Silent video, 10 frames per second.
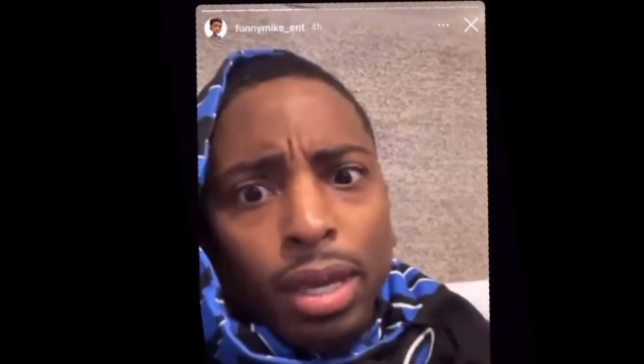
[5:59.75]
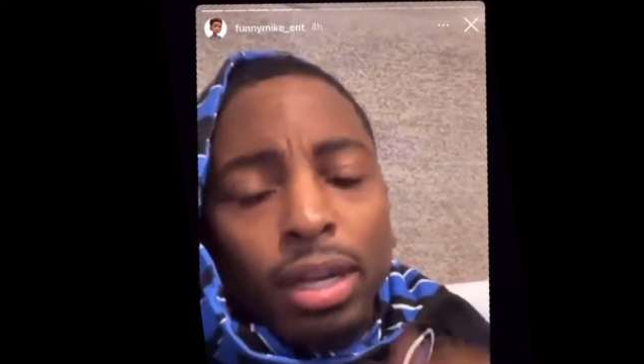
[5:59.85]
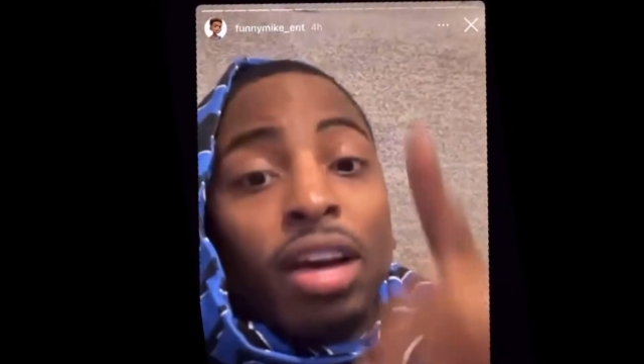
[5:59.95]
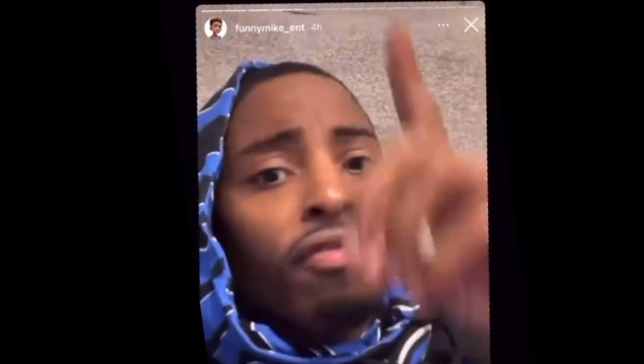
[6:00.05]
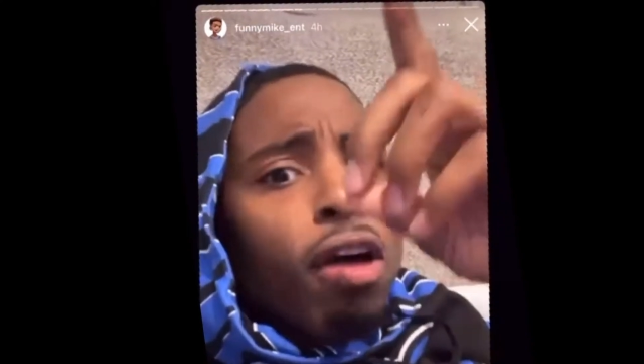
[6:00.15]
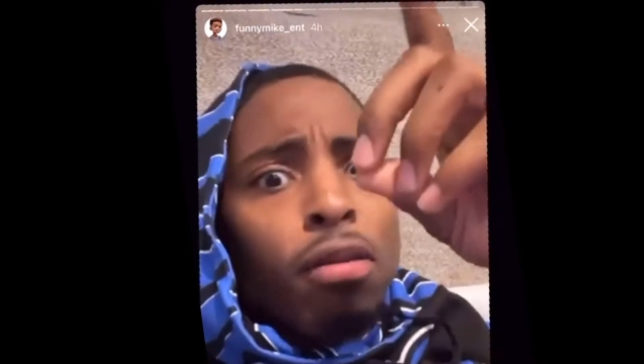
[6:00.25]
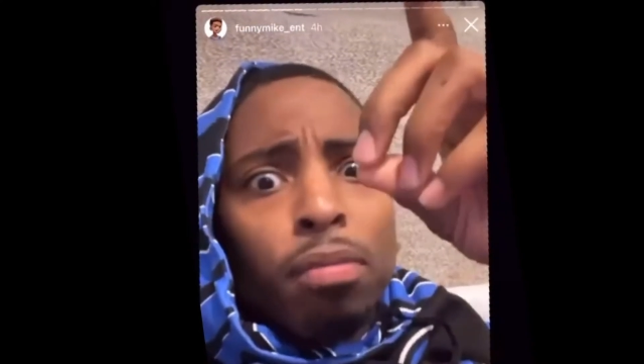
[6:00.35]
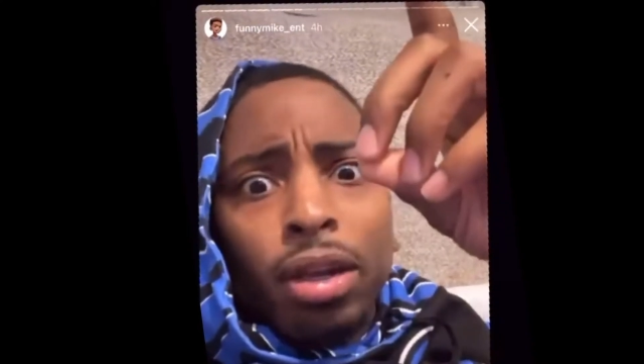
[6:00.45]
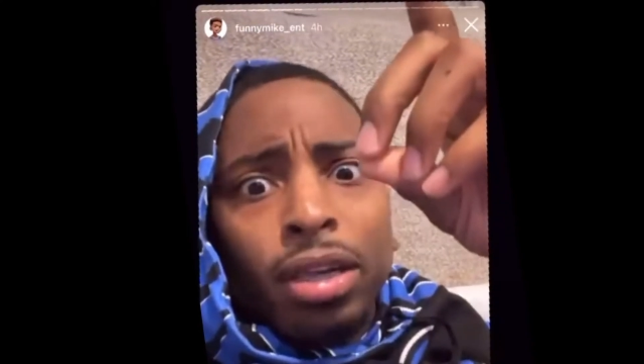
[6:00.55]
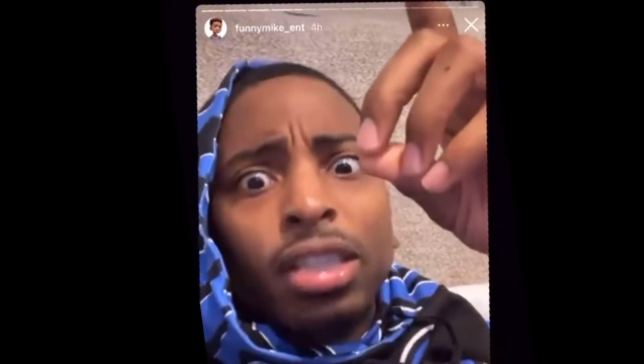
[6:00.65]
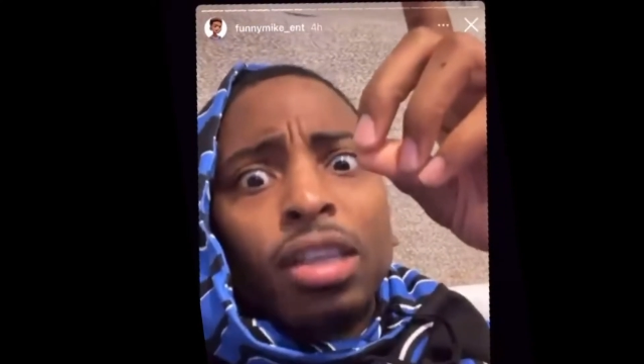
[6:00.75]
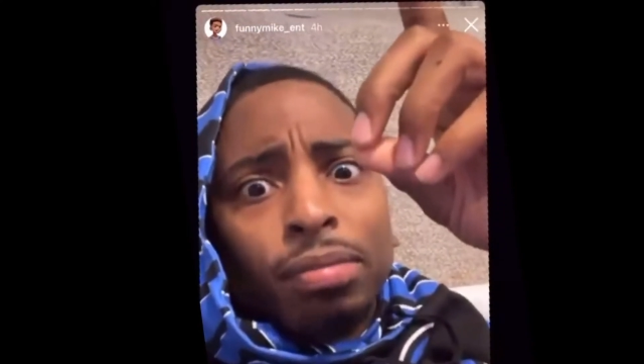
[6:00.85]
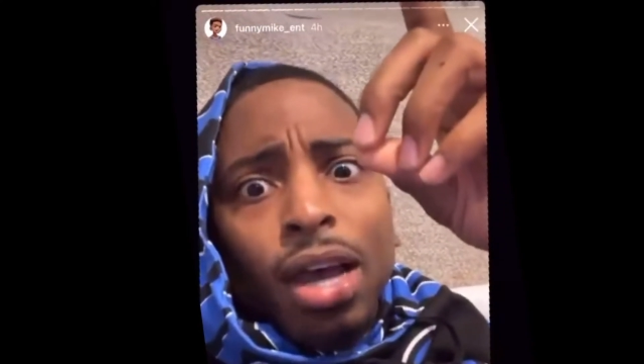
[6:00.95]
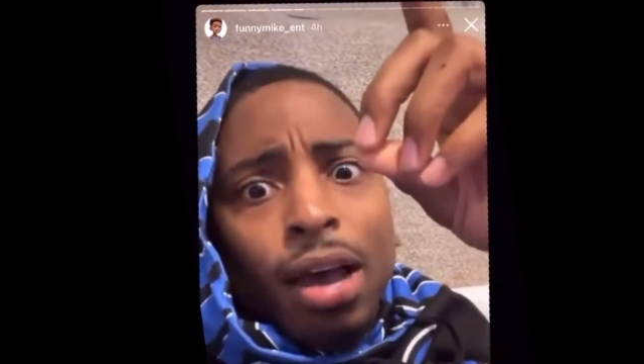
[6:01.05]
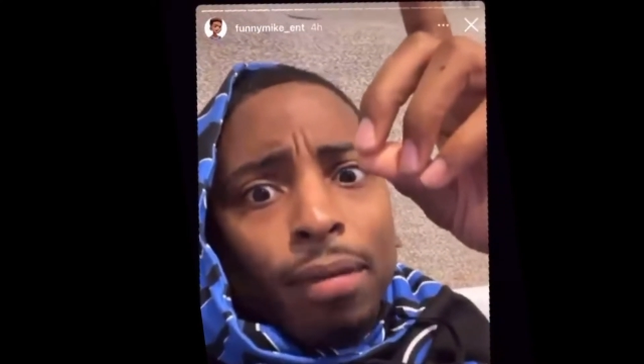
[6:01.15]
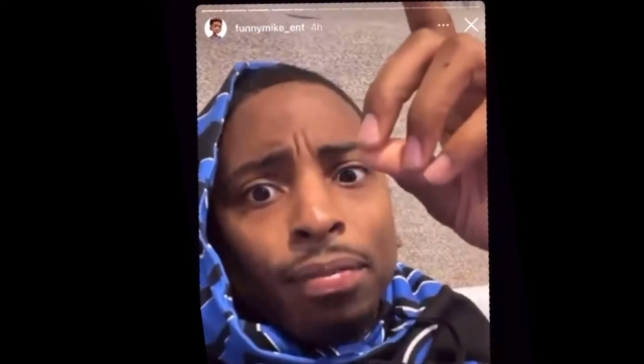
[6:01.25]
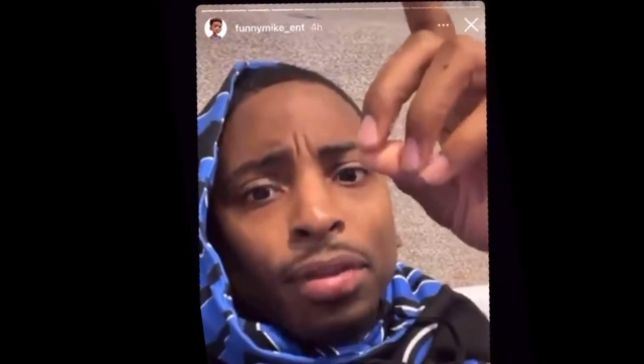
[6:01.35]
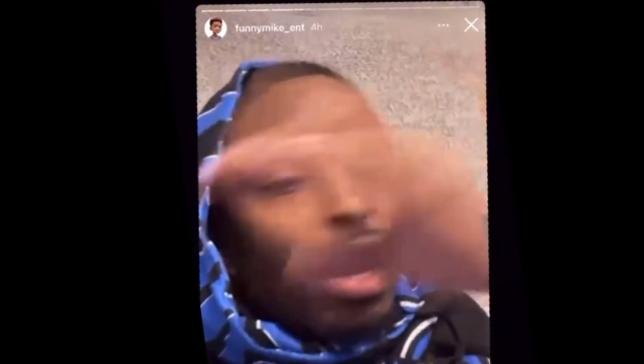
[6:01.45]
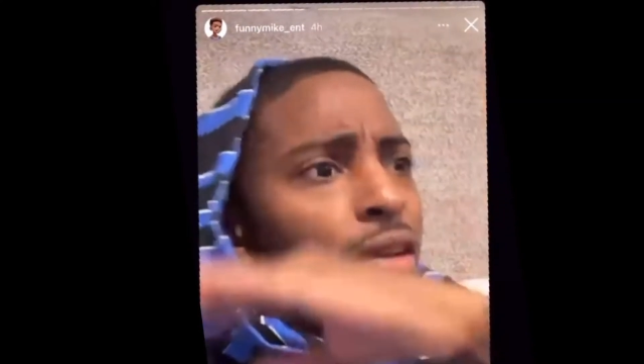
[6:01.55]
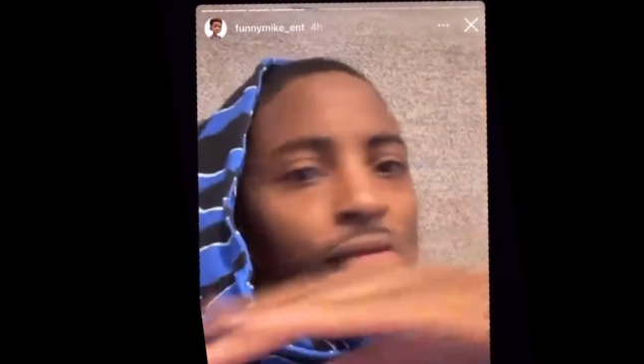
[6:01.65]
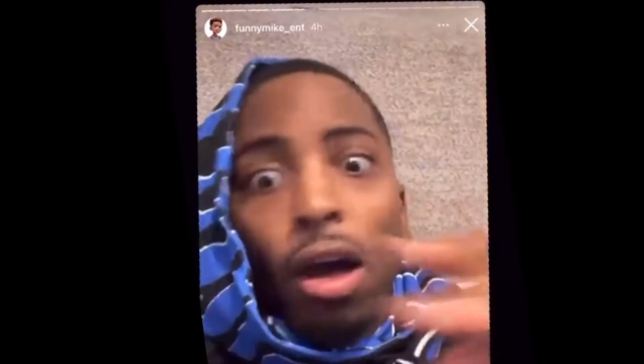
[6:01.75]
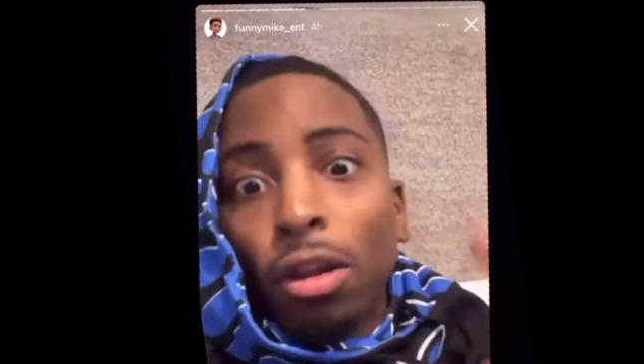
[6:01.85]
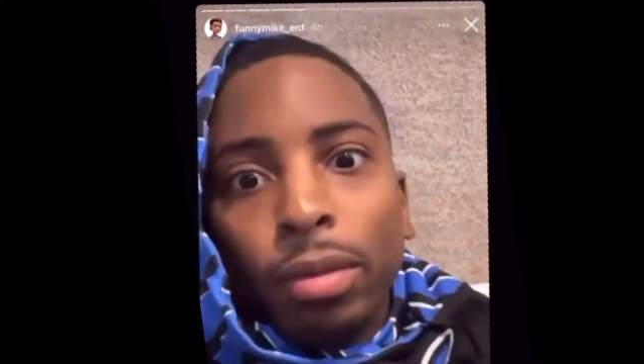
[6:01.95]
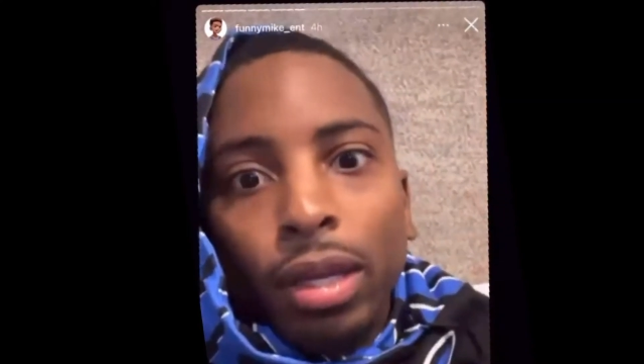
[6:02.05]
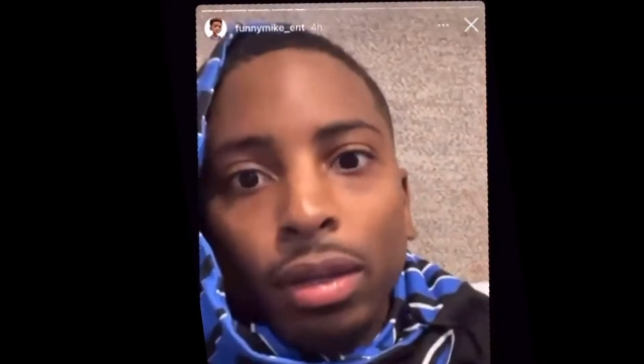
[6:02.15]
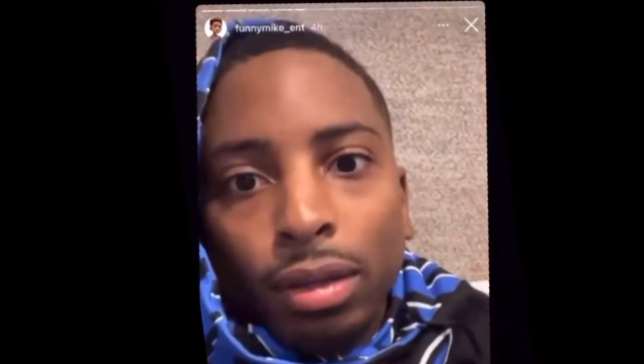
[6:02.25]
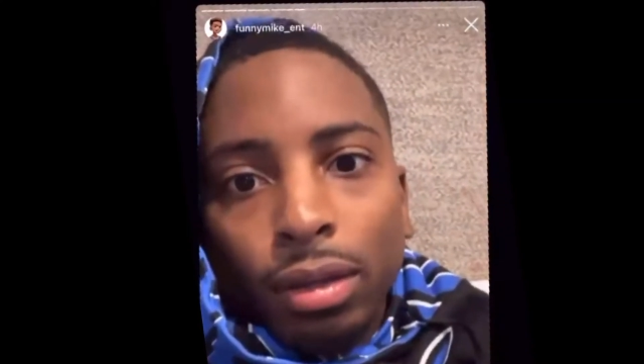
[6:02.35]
the unfollow button is up top. Unfollow me.